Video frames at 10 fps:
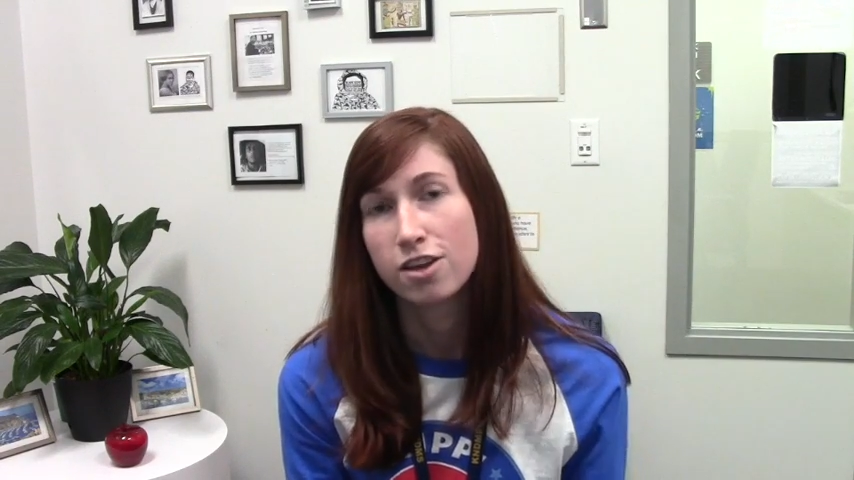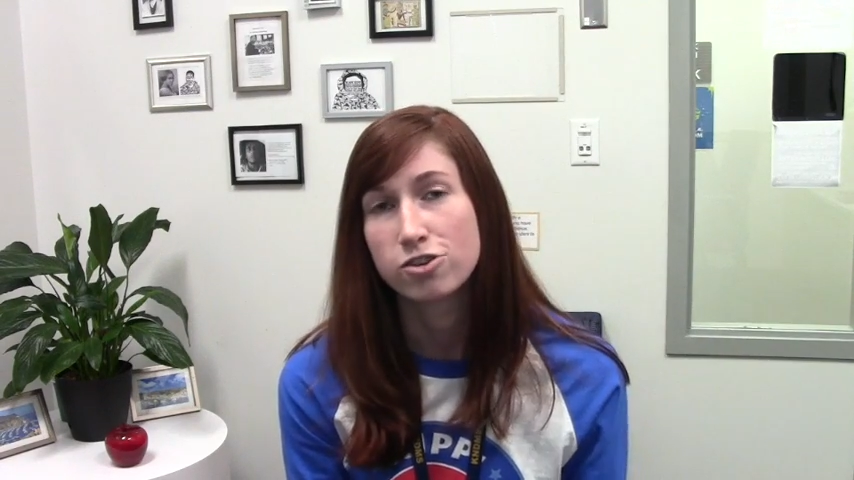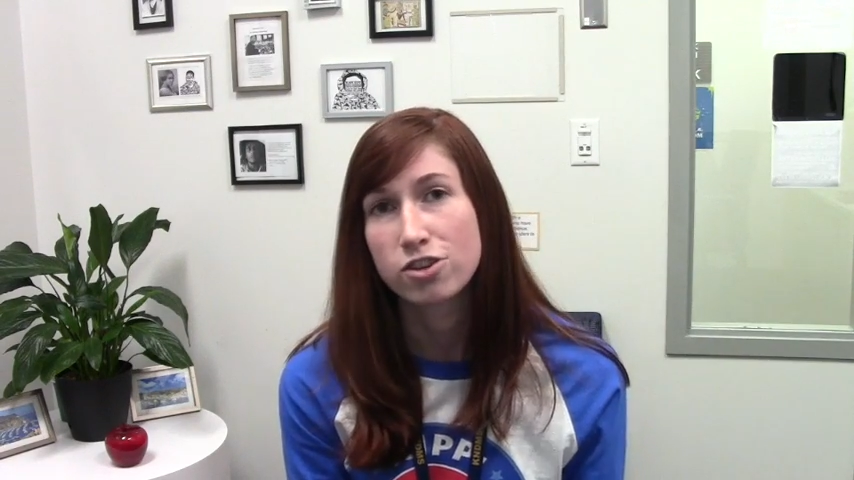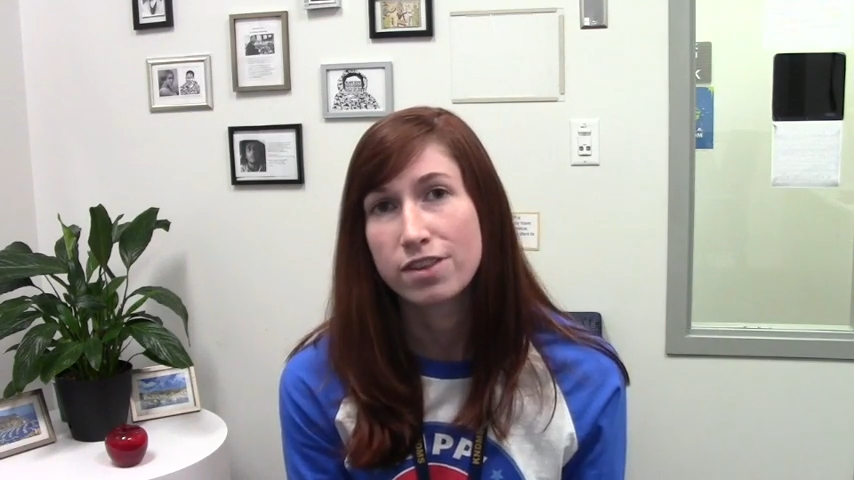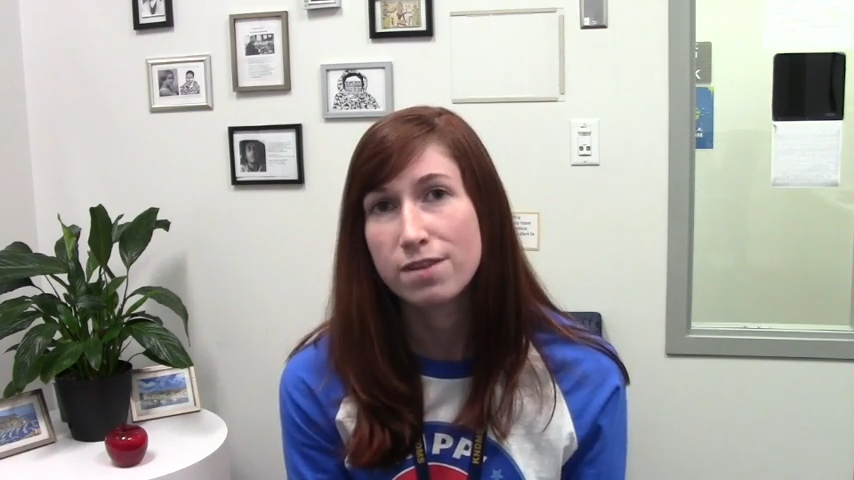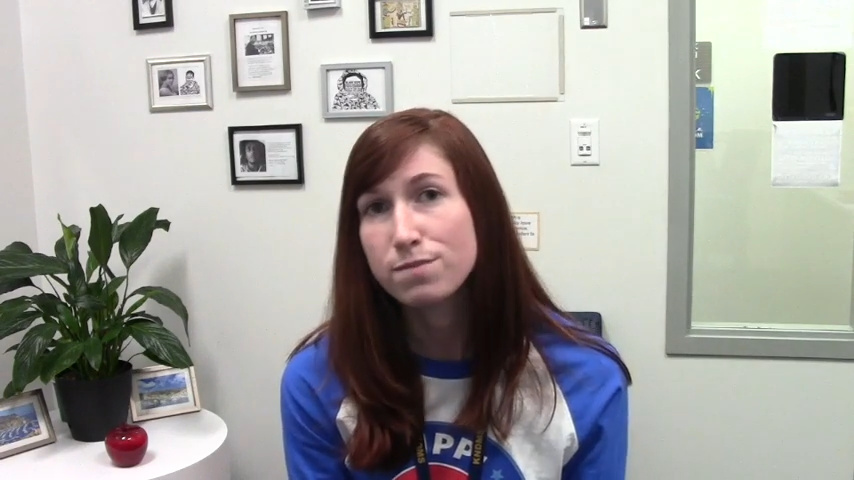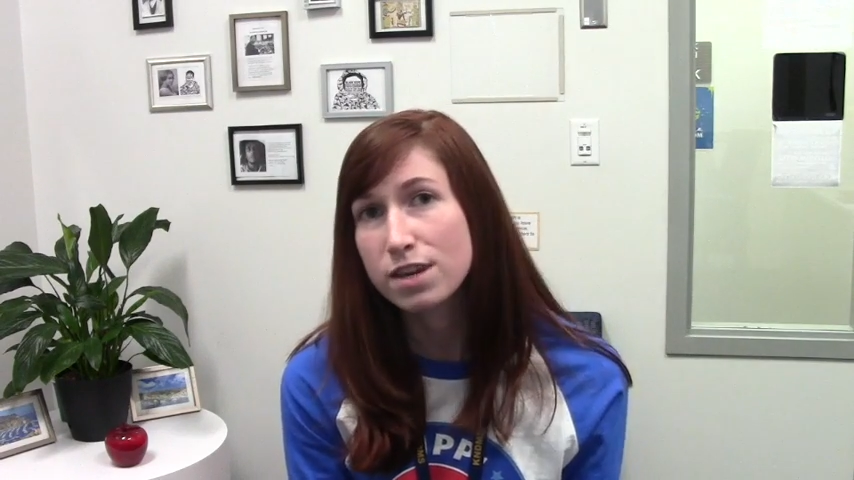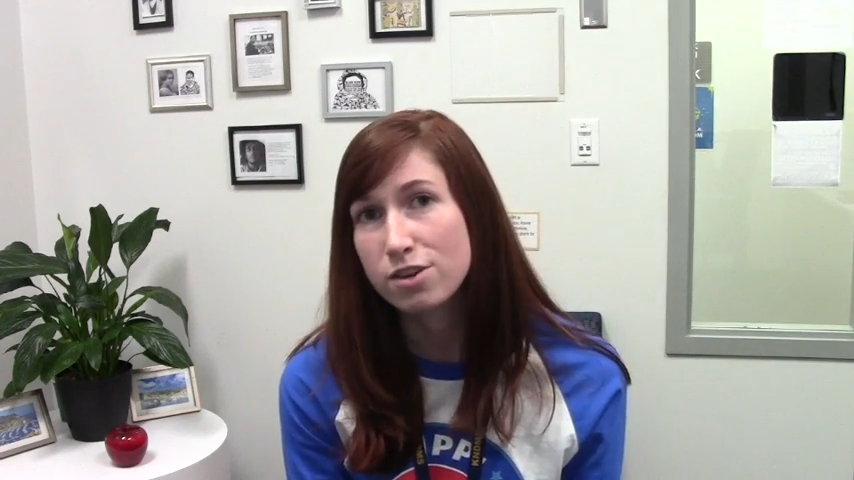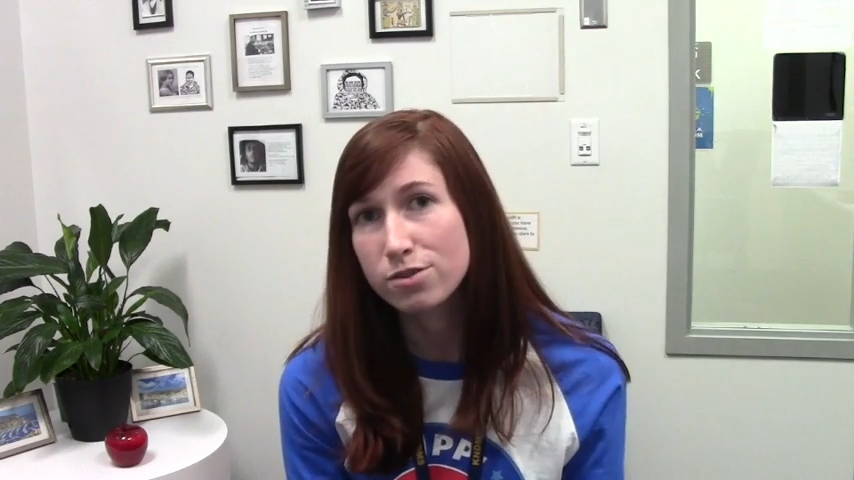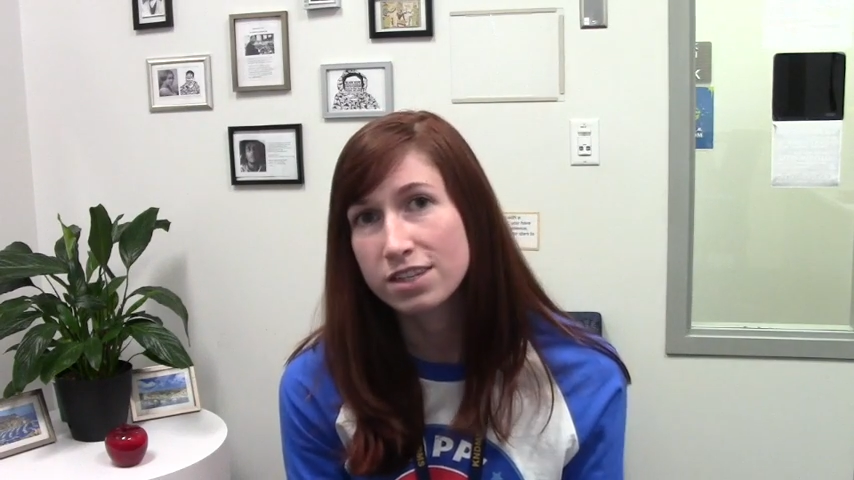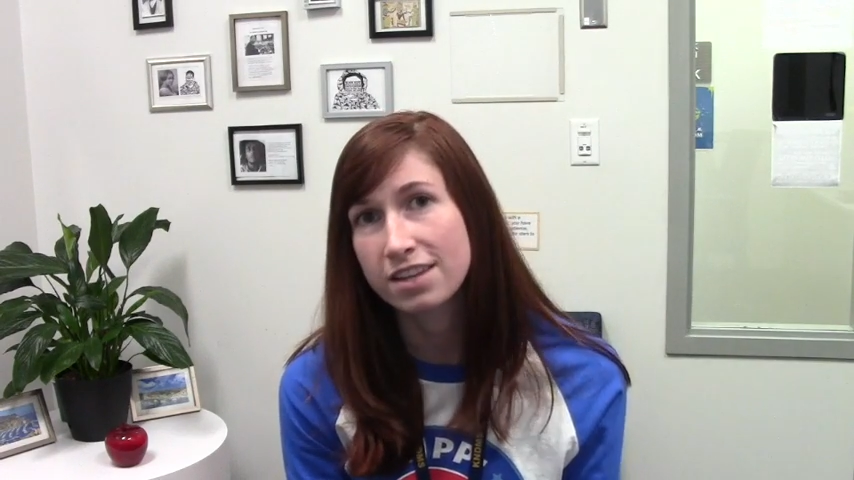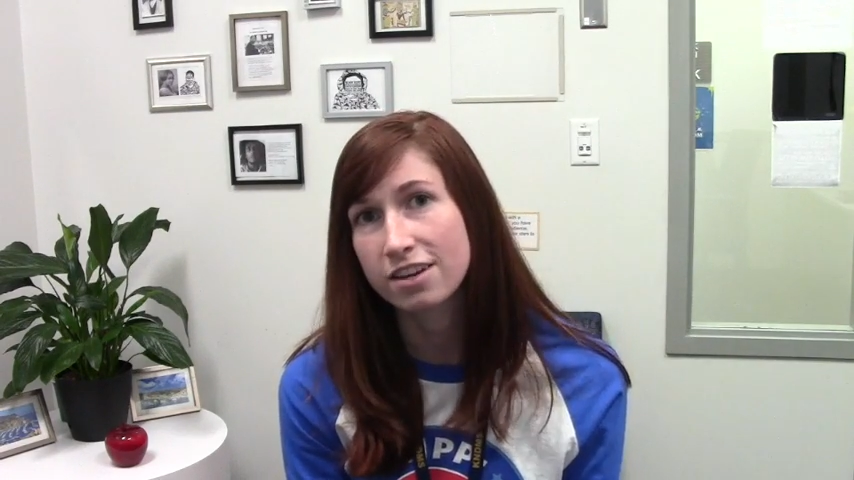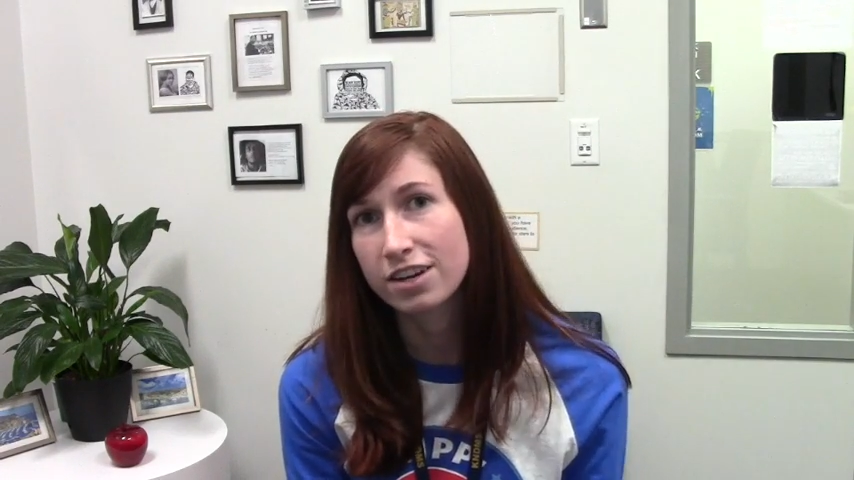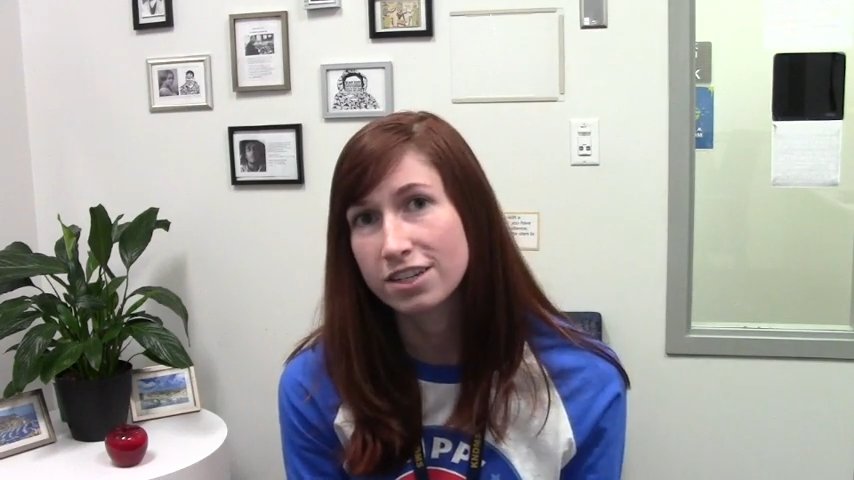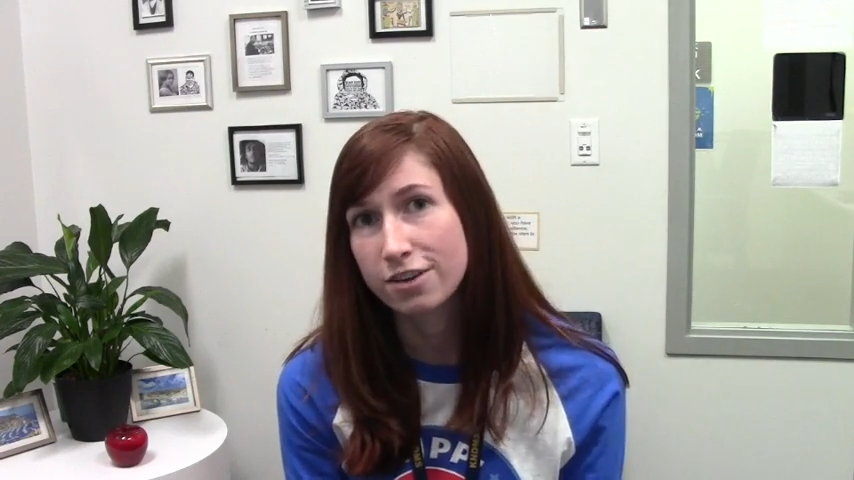You should then be using
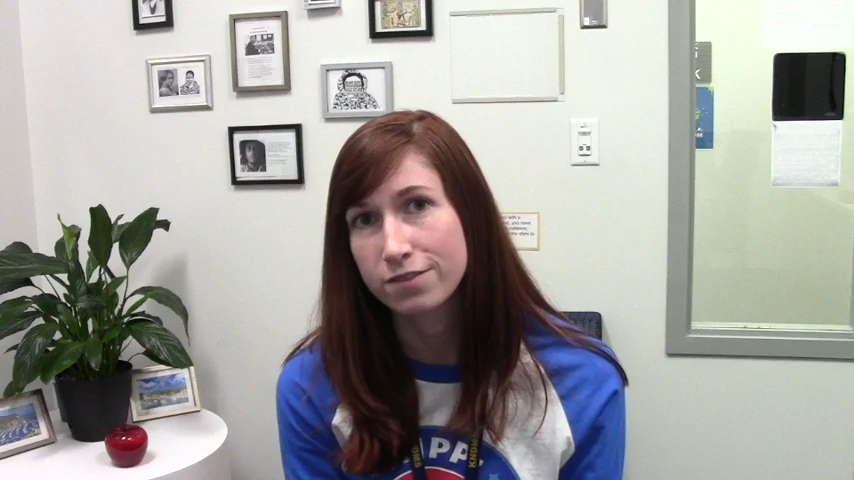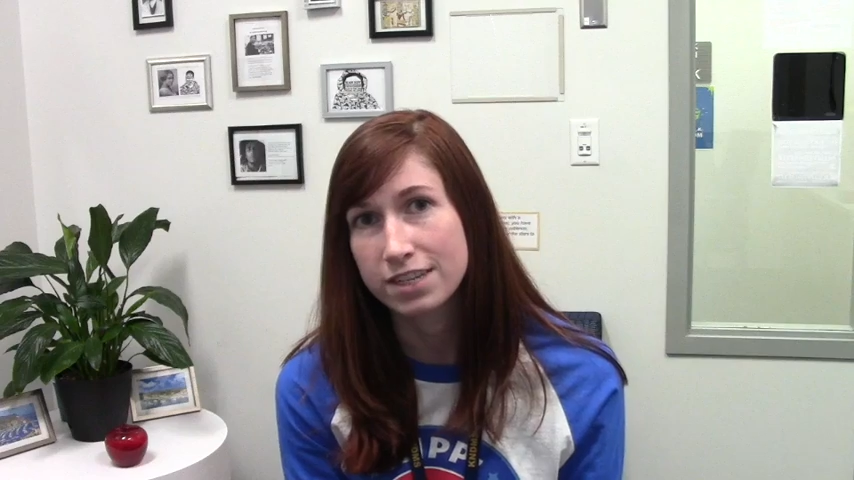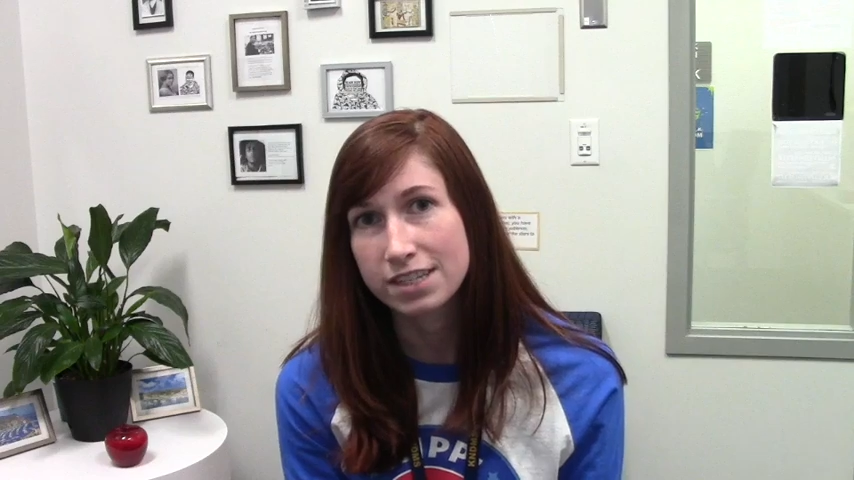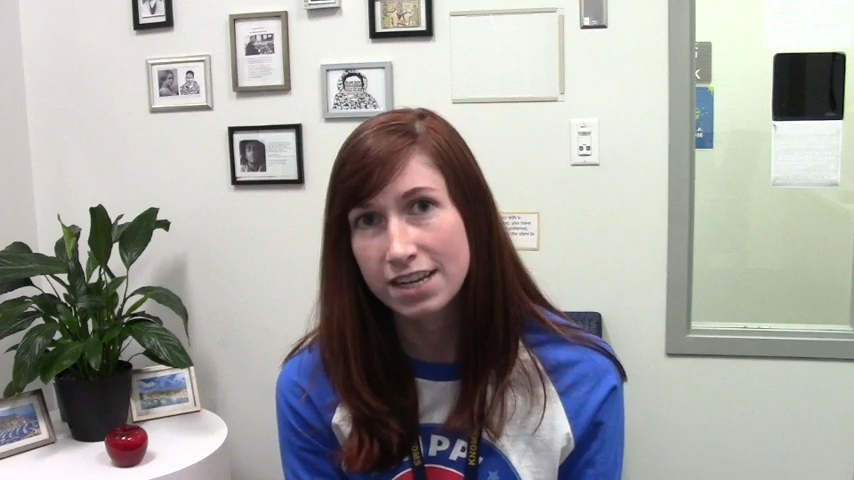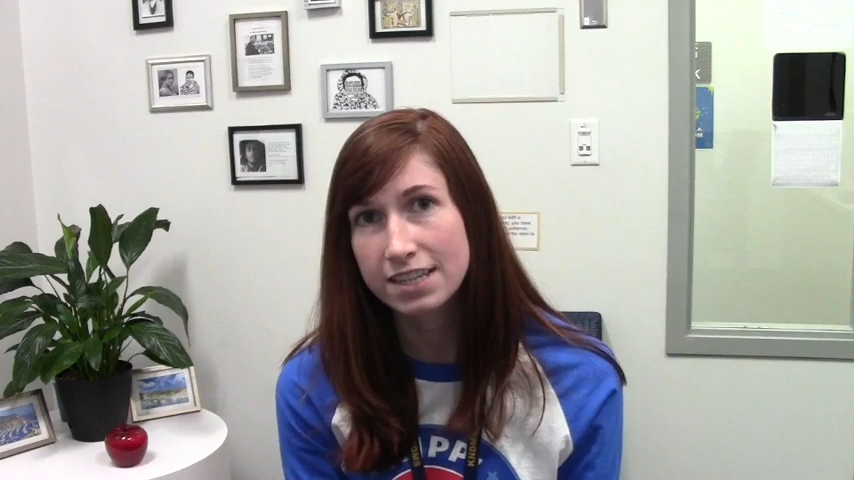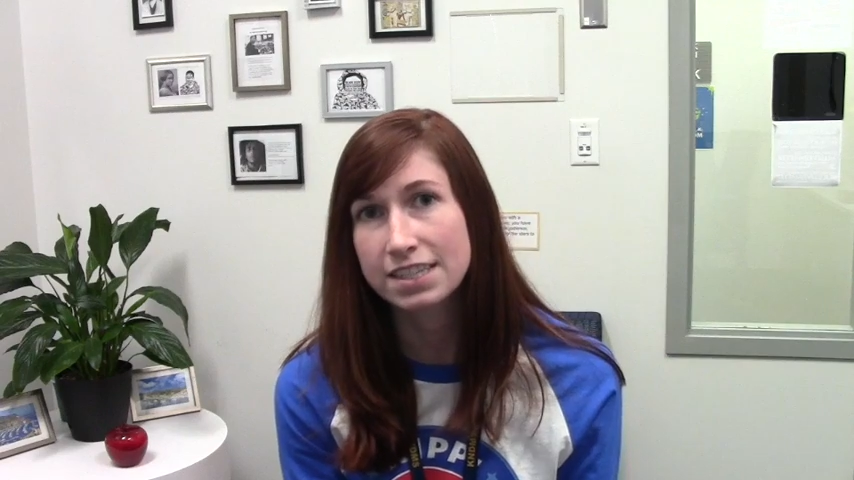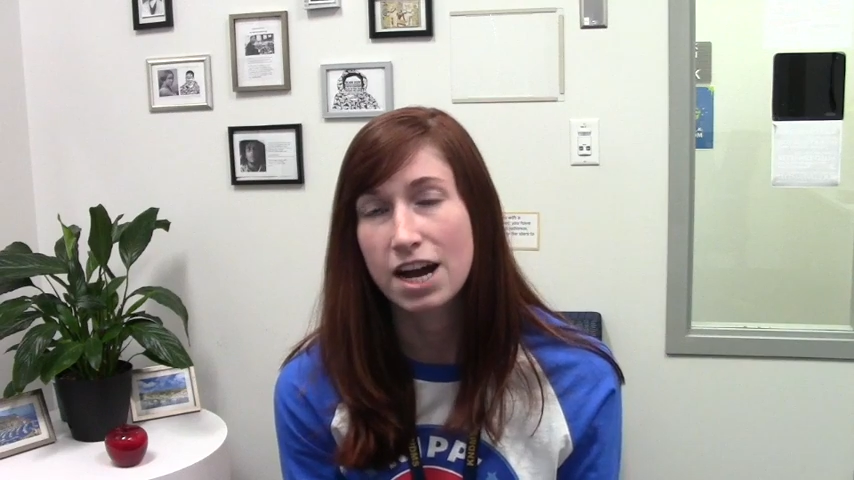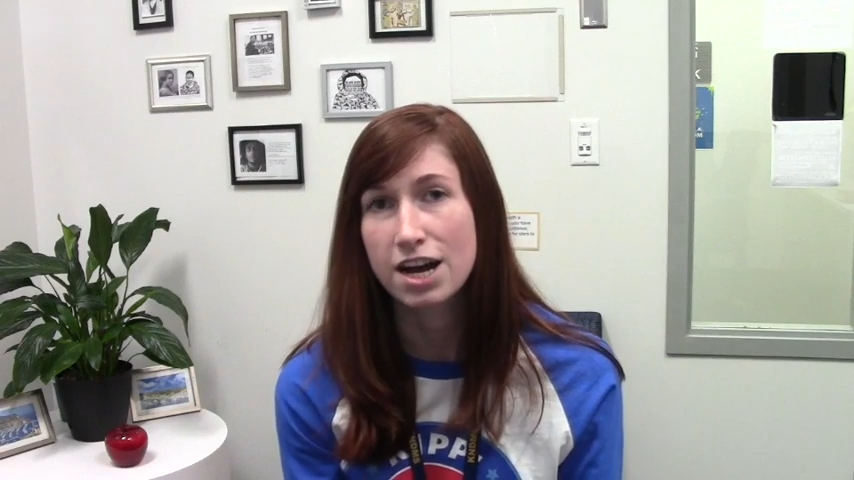that criteria for success